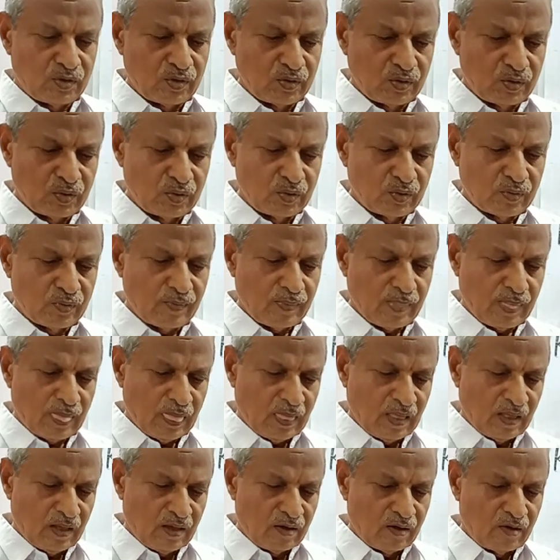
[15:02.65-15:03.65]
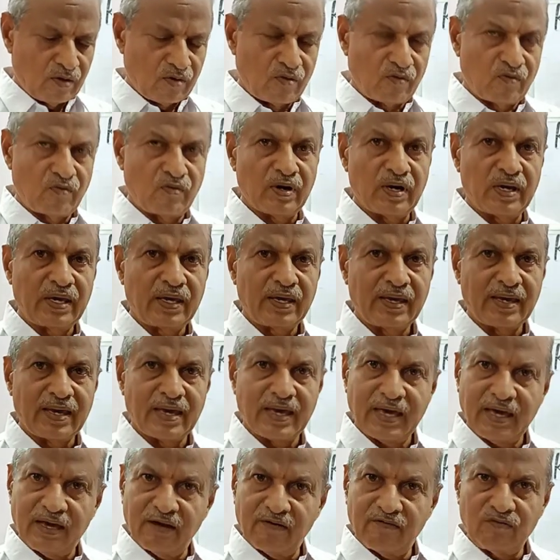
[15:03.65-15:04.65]
you, why
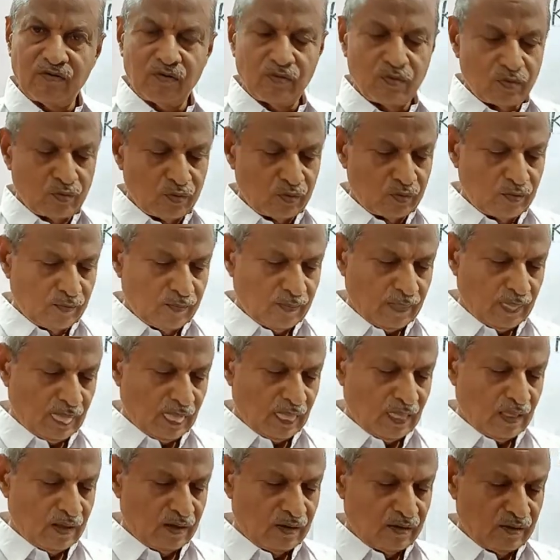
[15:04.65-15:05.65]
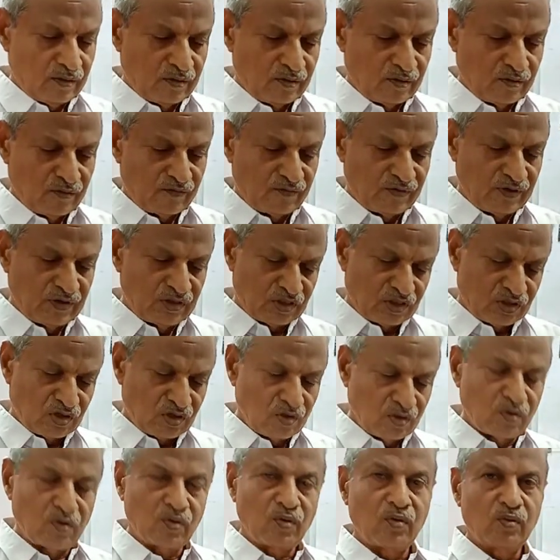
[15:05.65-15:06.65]
have you, with
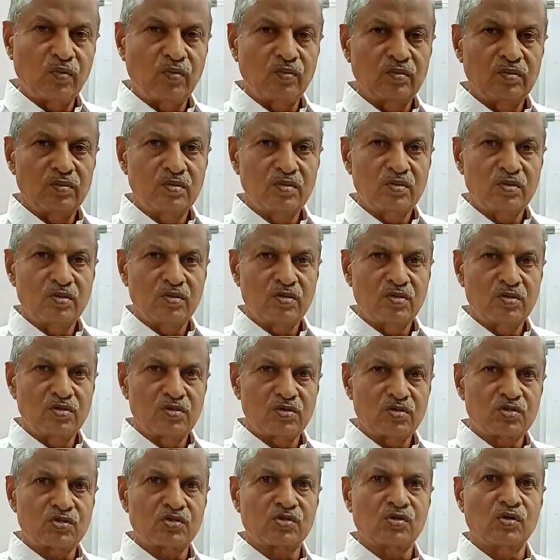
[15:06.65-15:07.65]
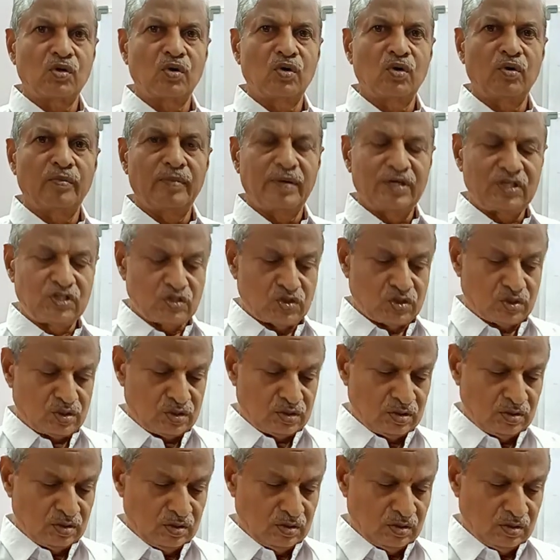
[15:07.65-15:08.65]
you, so
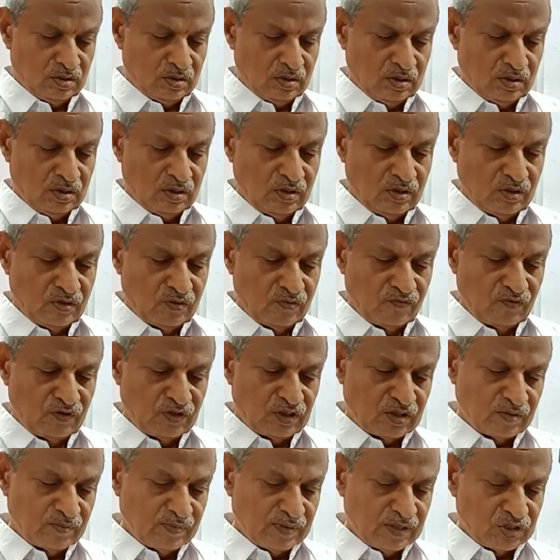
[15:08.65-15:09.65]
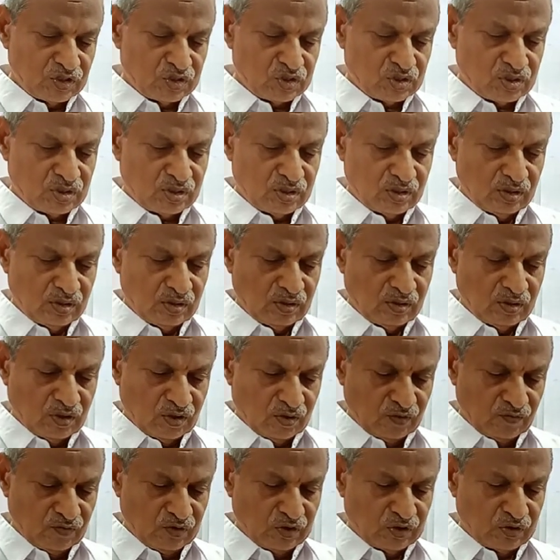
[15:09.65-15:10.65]
much, with much,
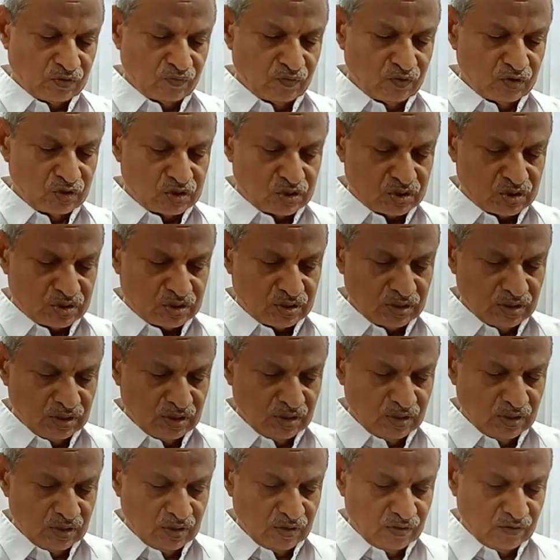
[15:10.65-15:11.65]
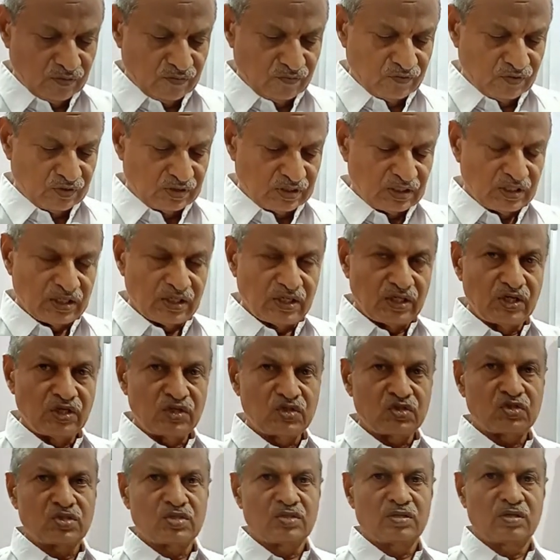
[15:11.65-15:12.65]
with which, with
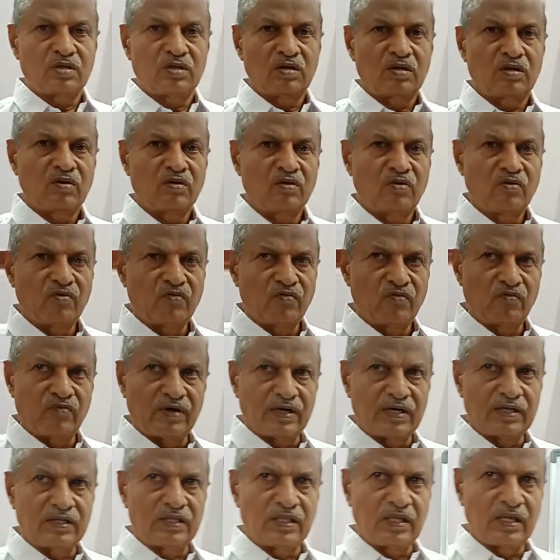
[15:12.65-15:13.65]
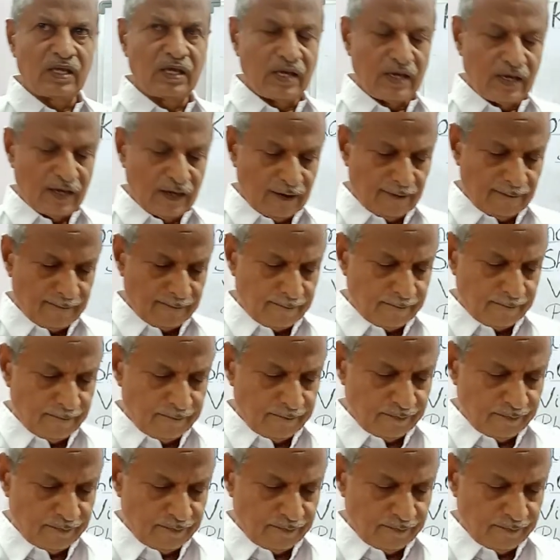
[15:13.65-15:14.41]
each, when they,